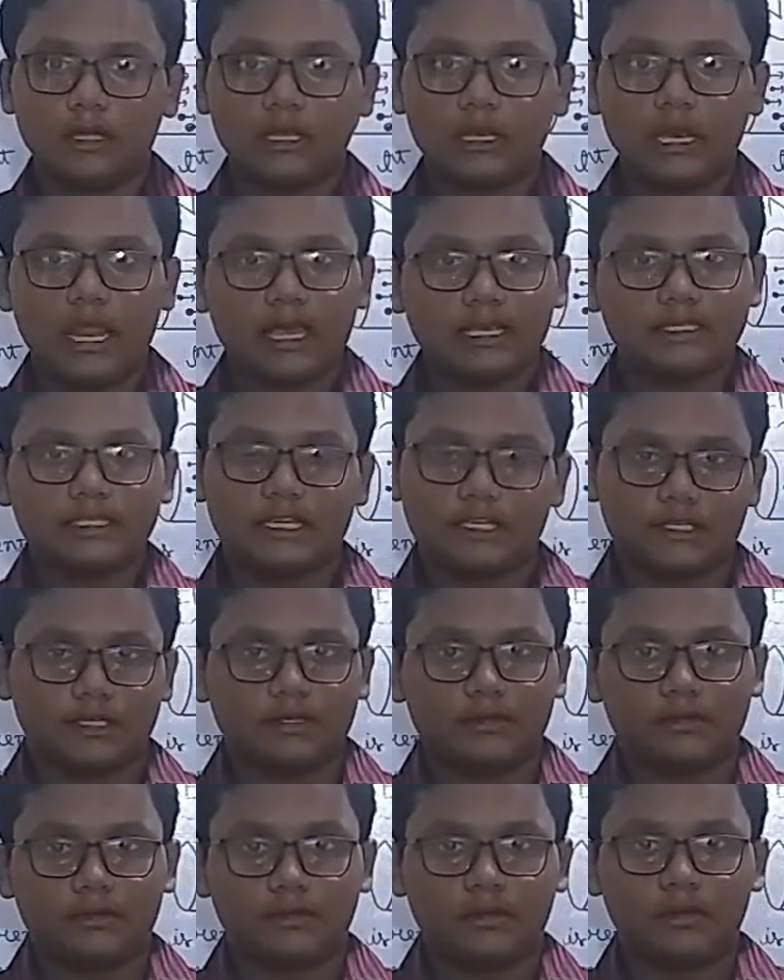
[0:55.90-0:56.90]

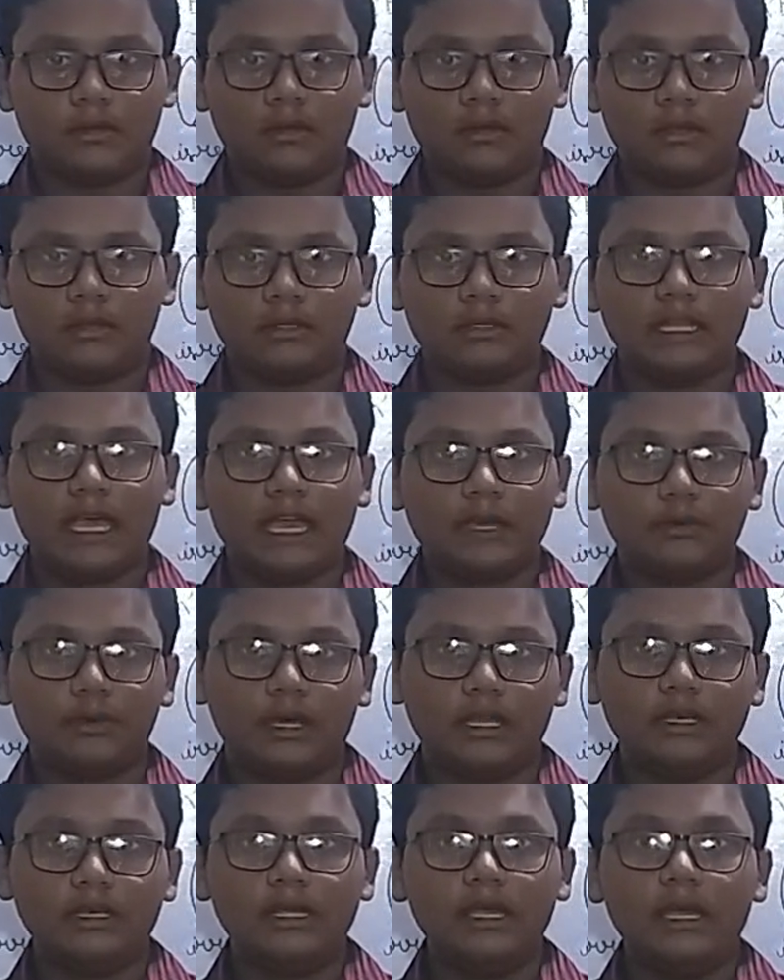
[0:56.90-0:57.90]
session, that
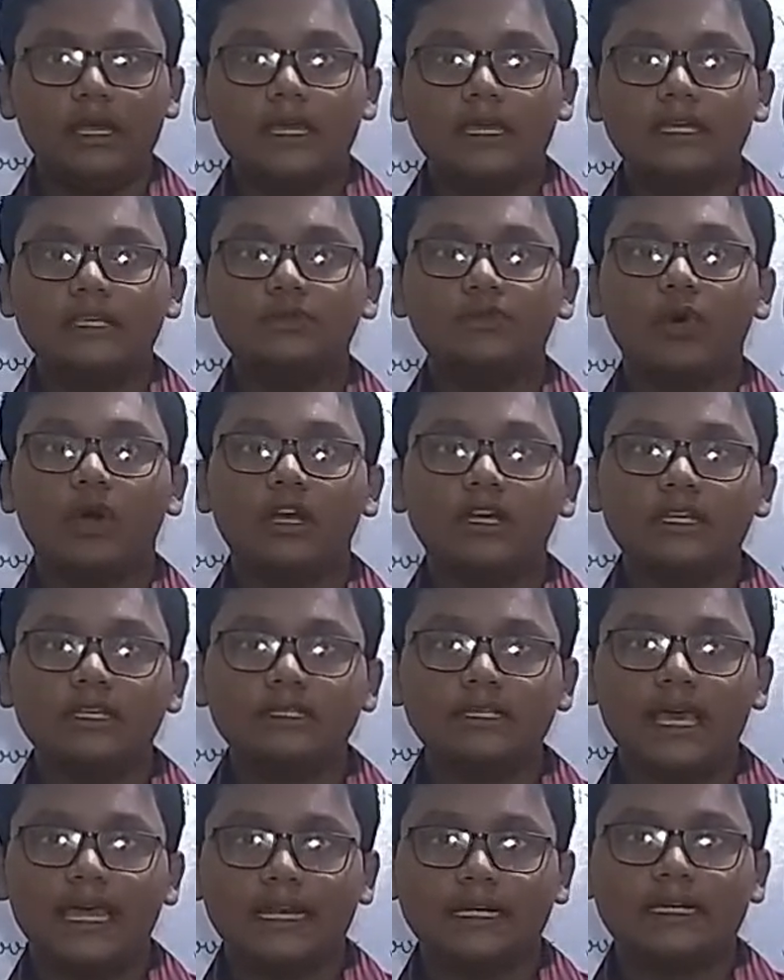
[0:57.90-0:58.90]
one is what is
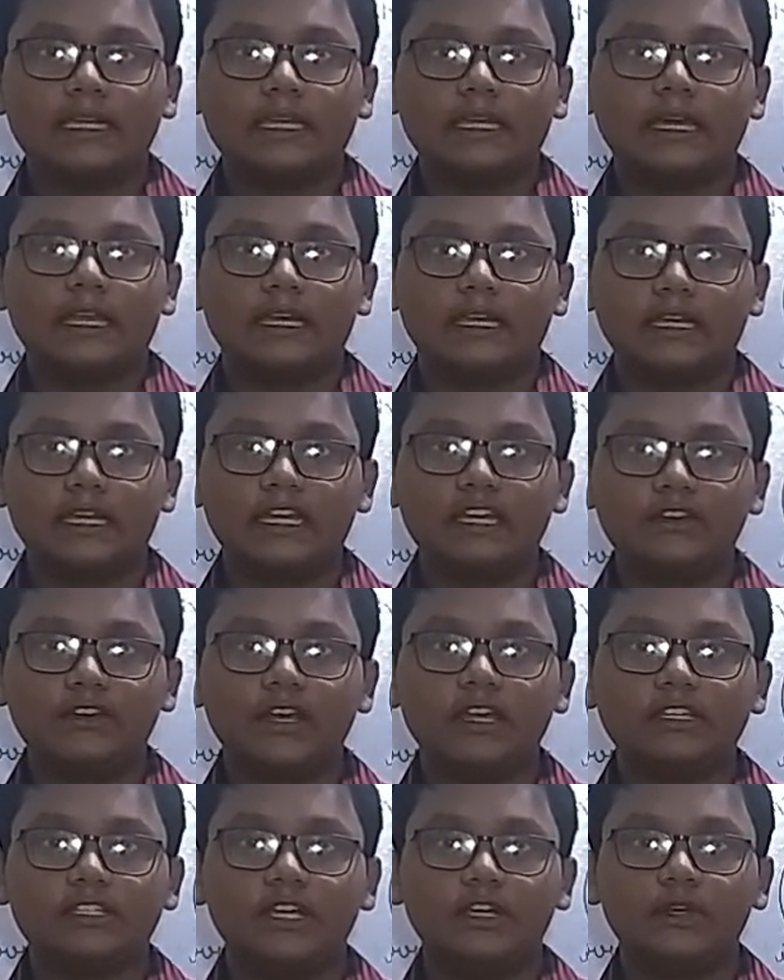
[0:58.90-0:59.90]
electric current.
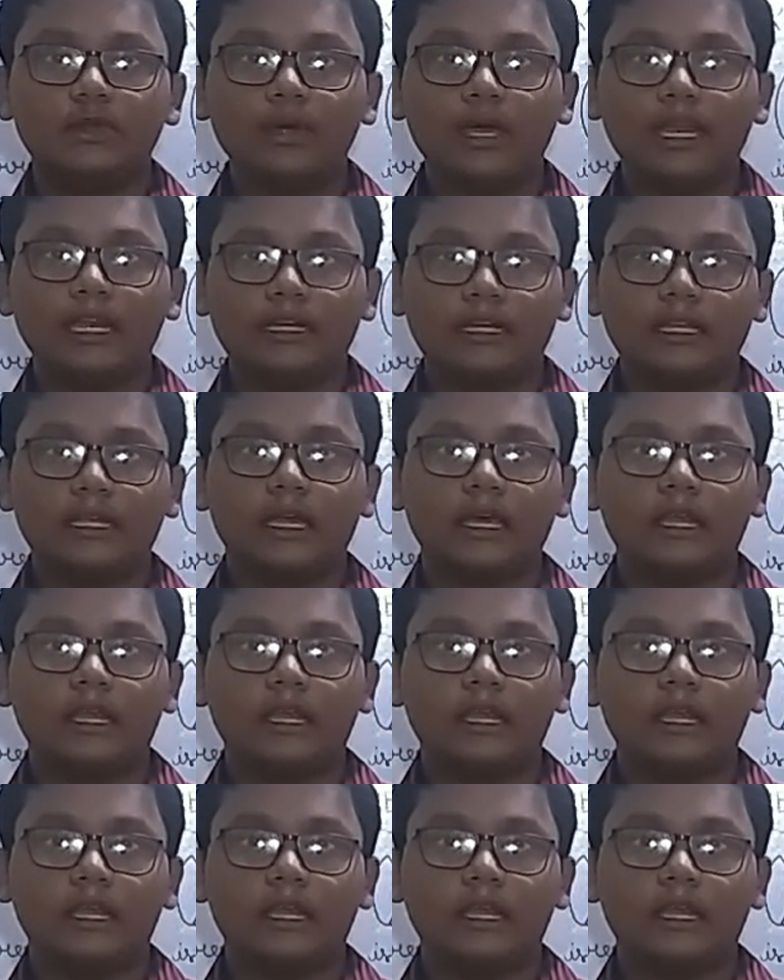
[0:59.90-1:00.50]
Introduction to electric